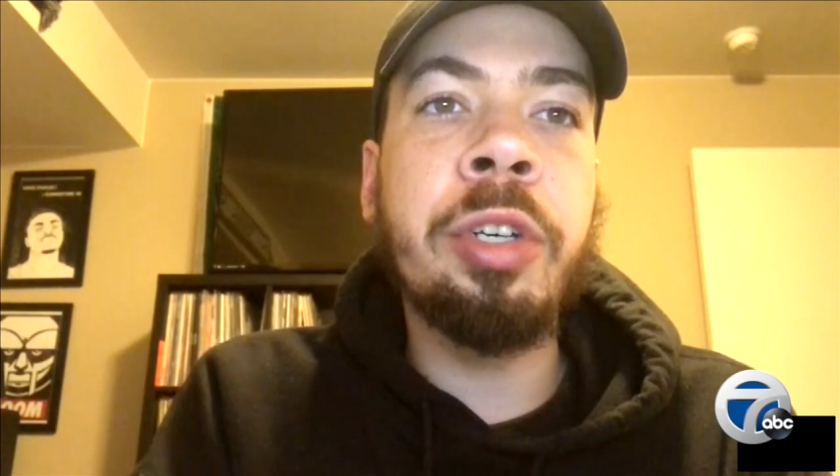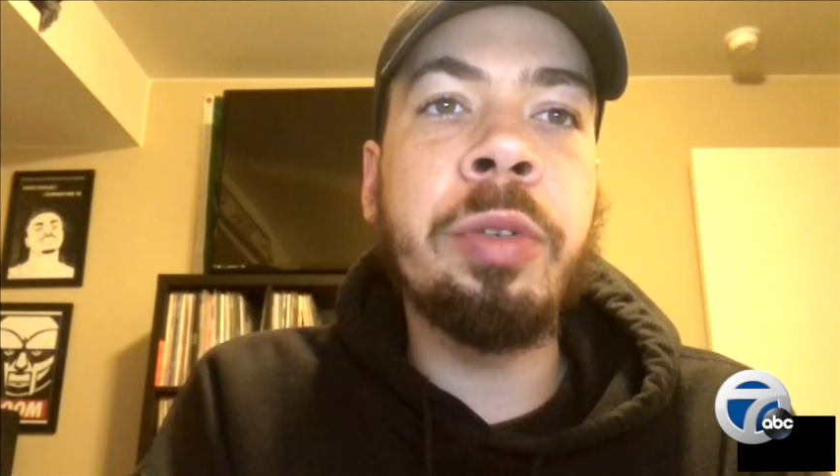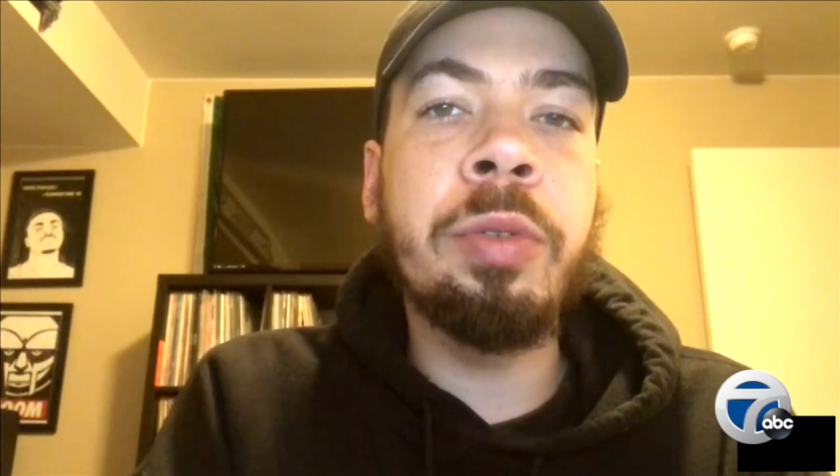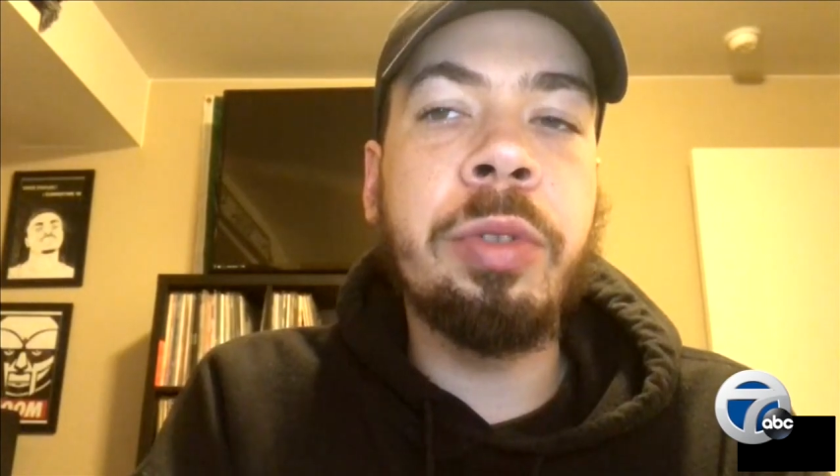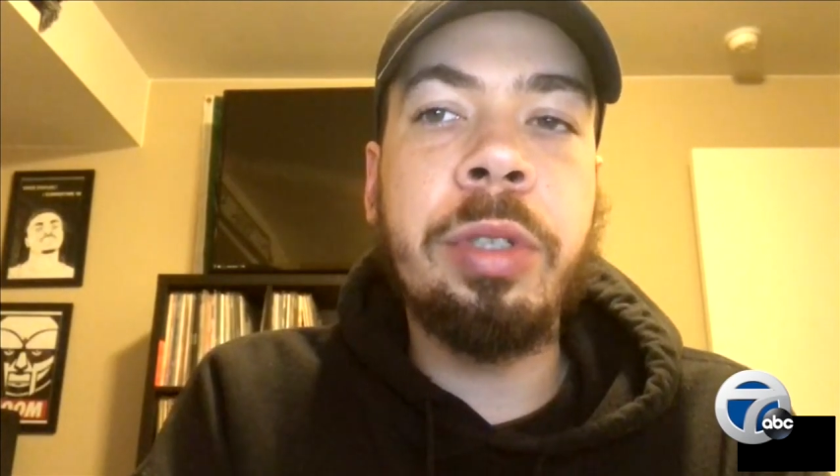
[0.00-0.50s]

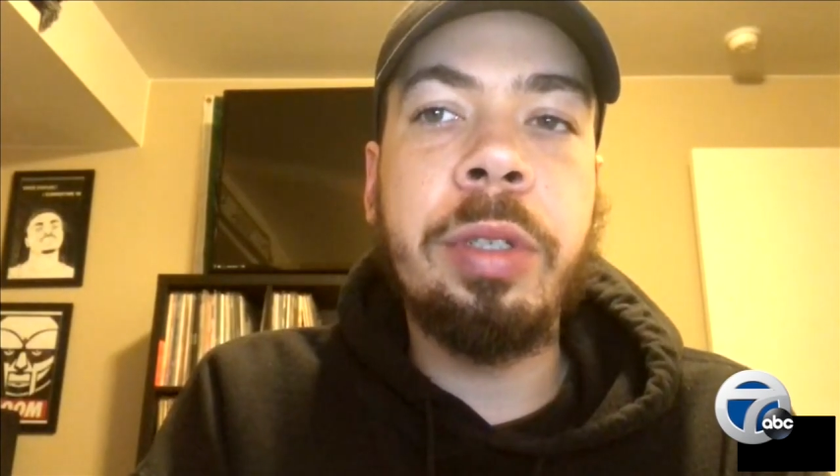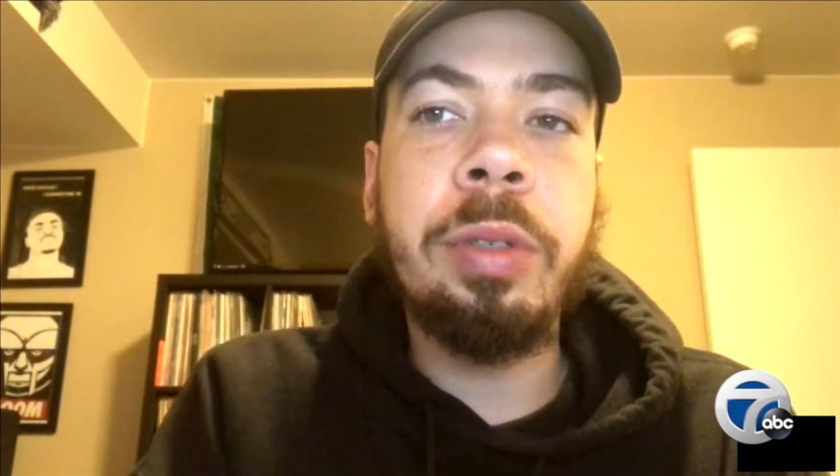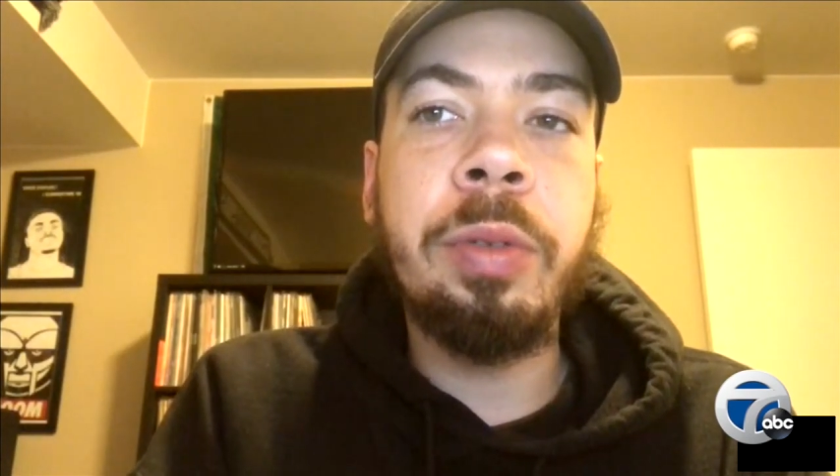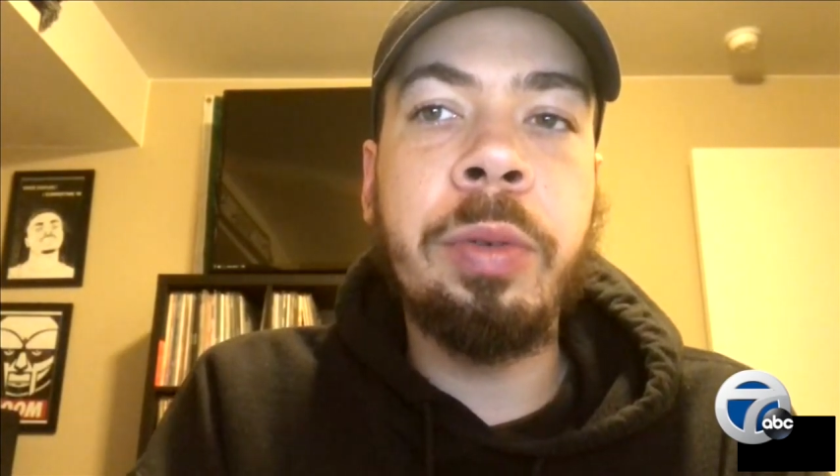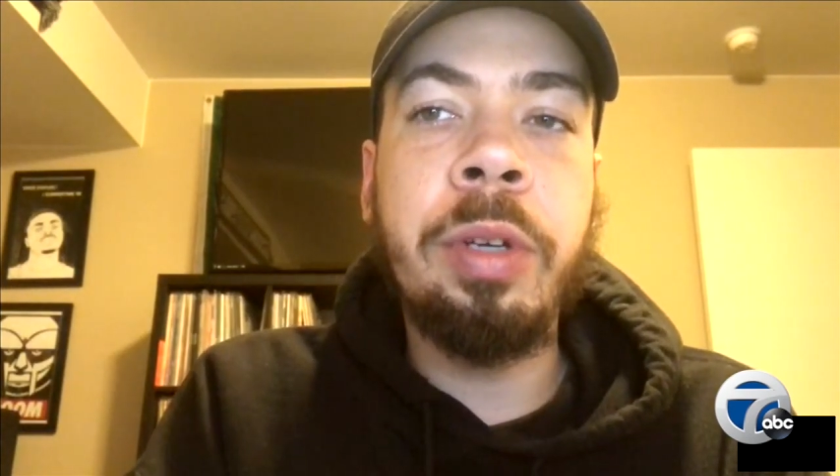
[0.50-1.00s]
Jones,
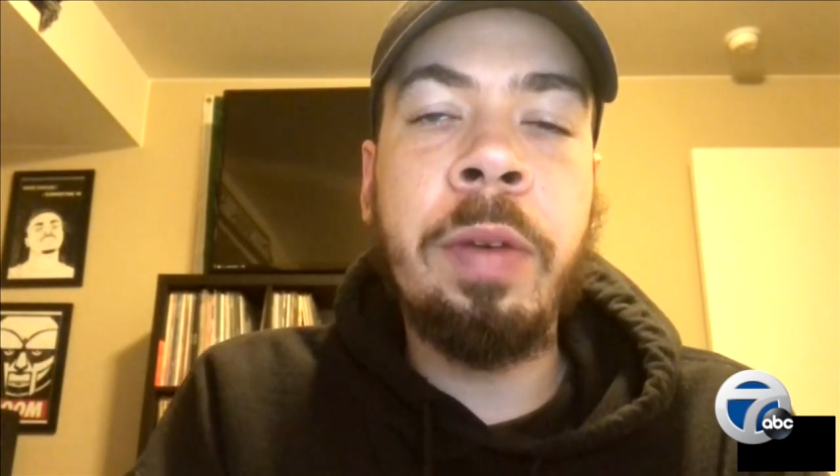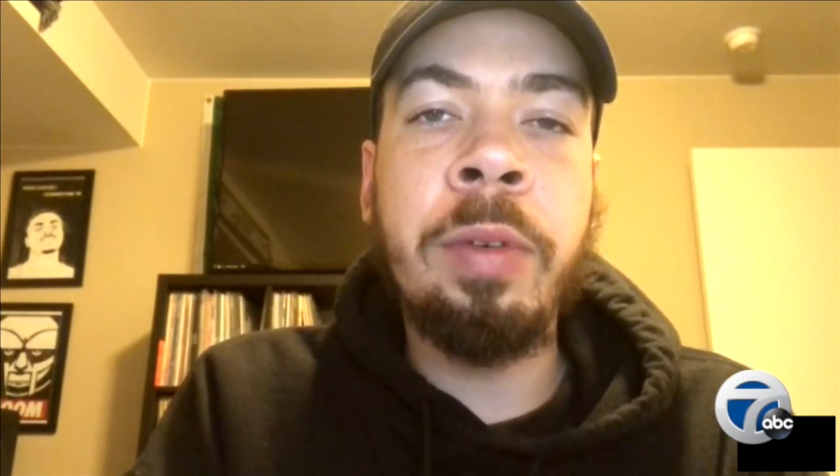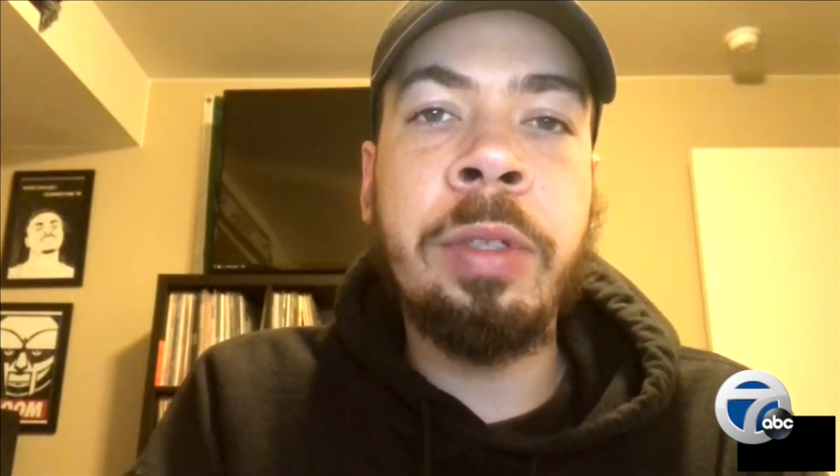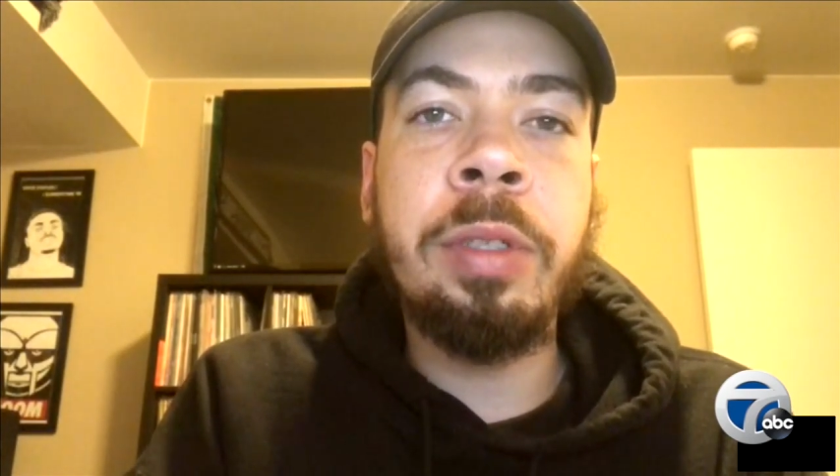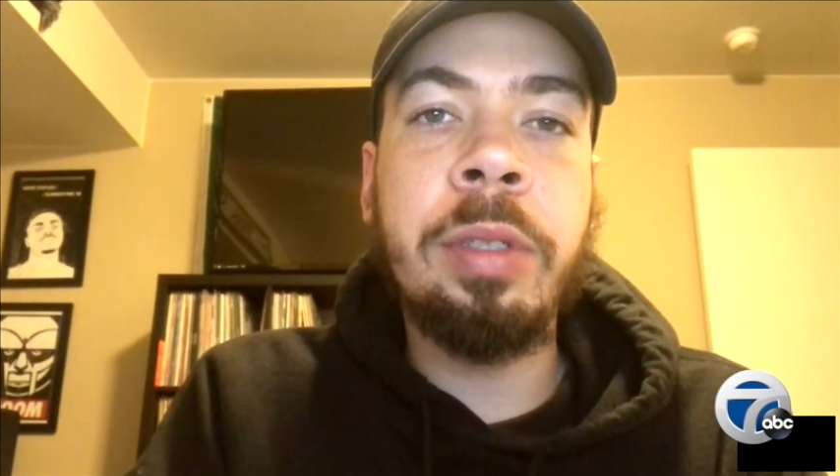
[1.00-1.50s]
who
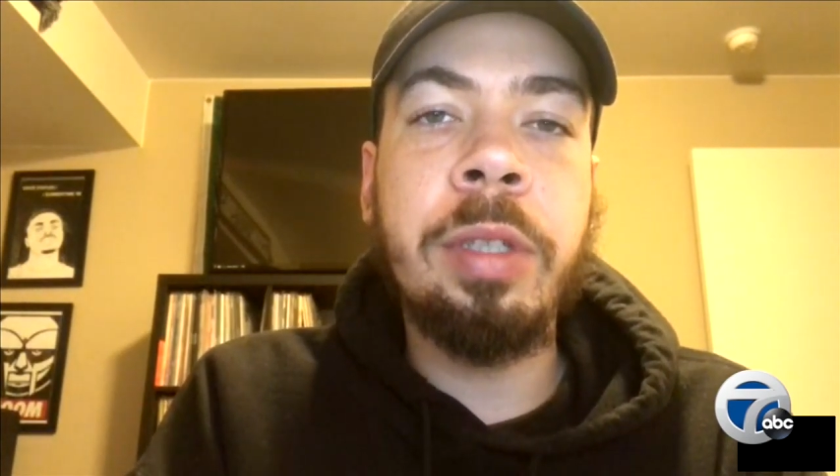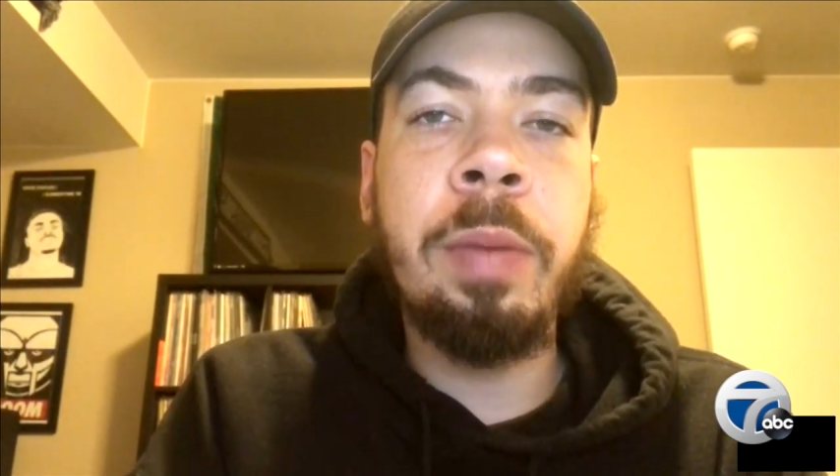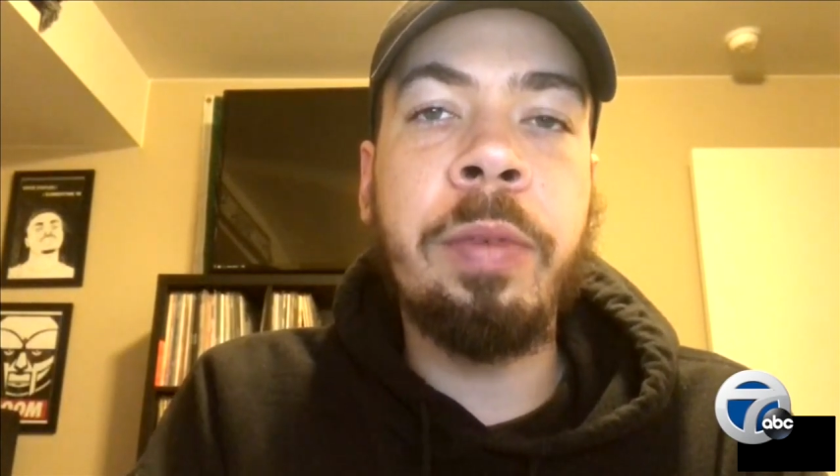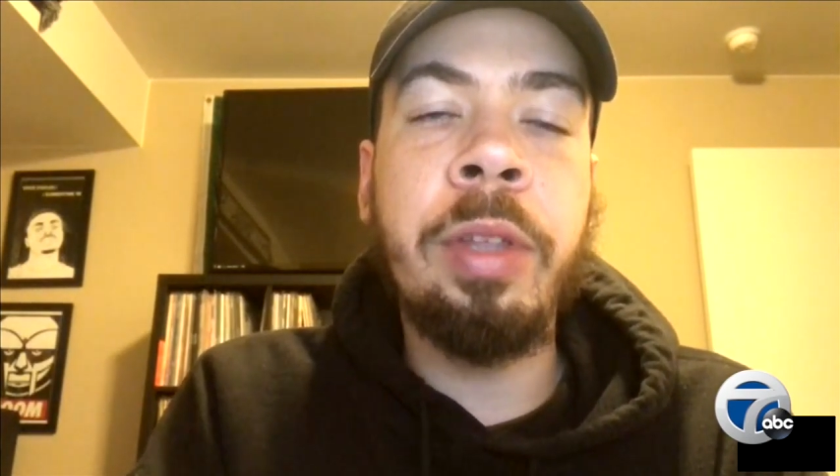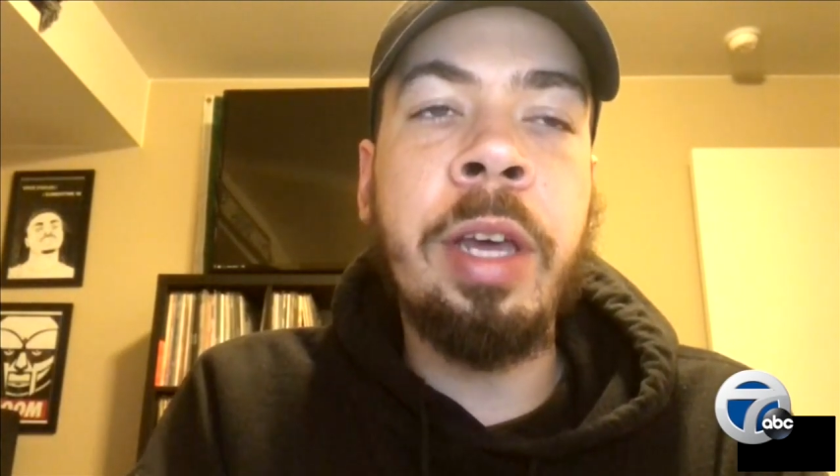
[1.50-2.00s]
covers
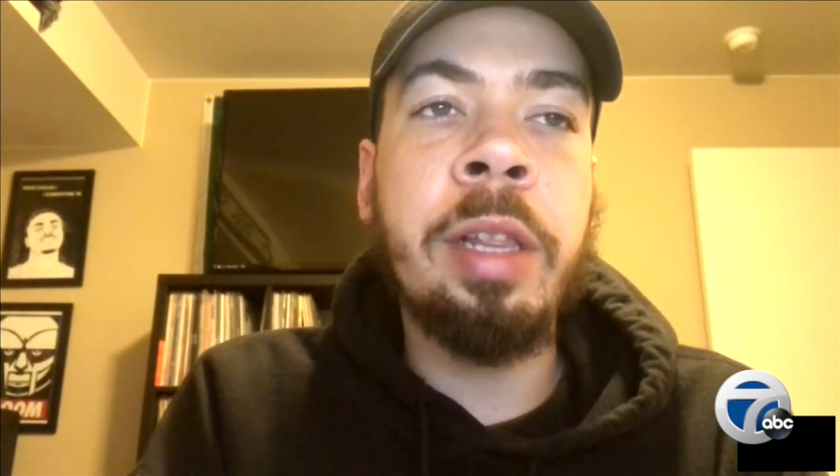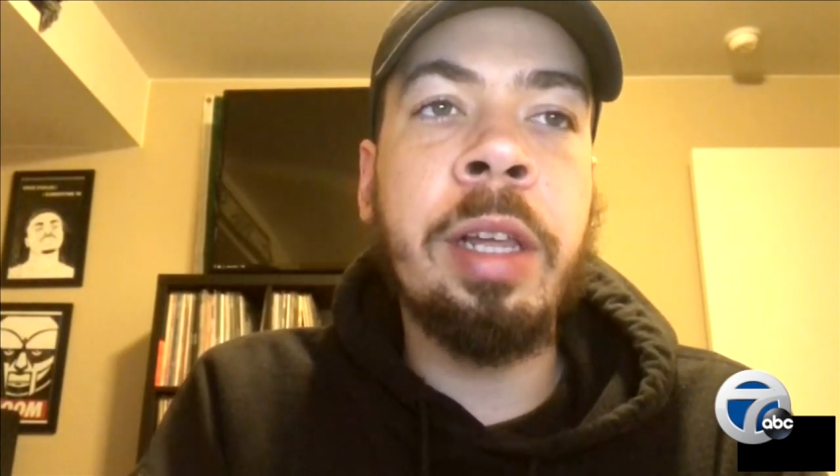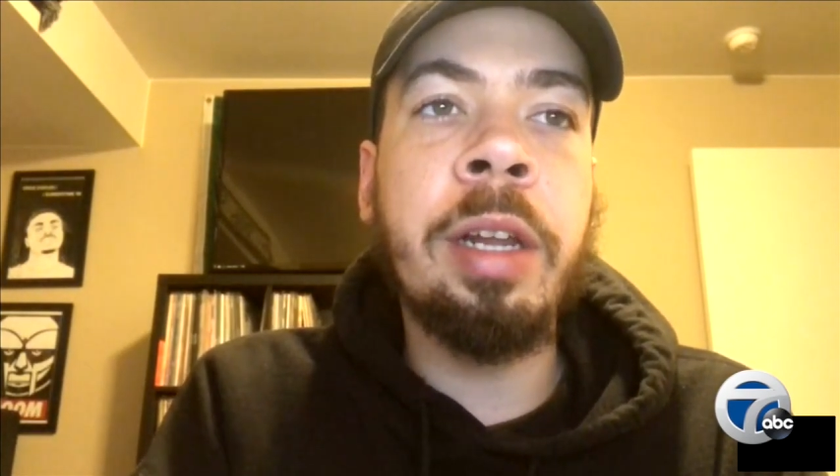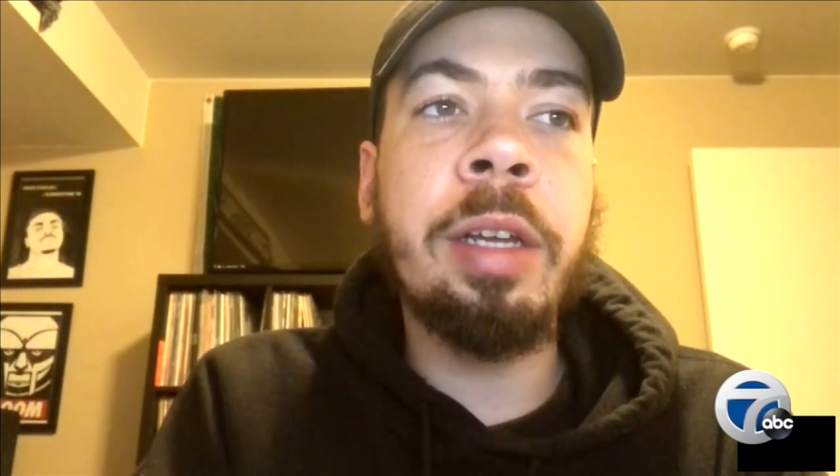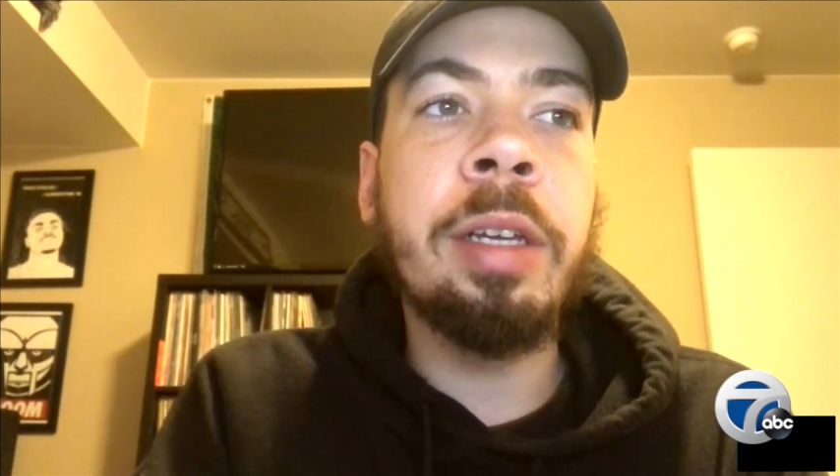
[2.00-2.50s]
them for the
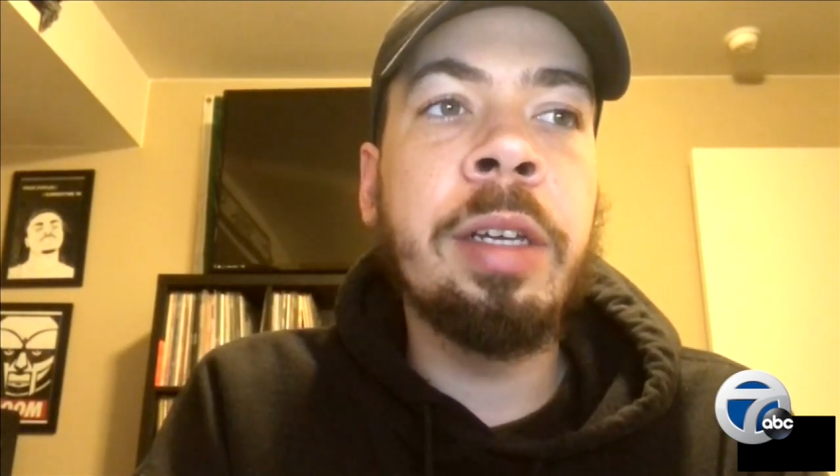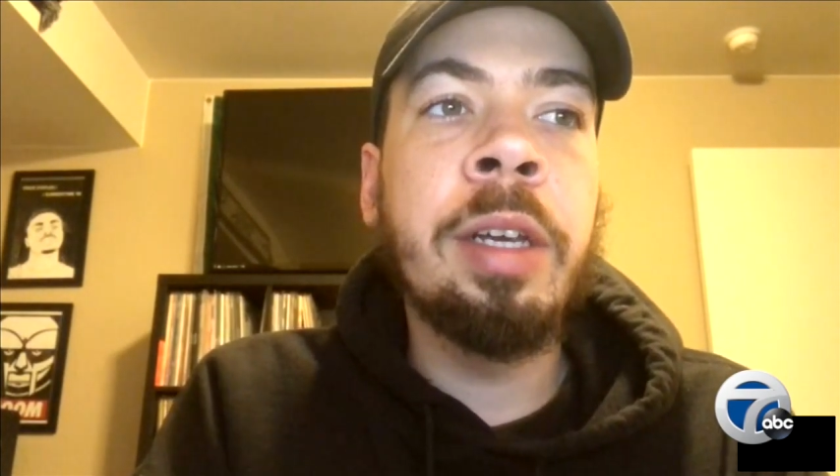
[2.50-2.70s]
Athletic,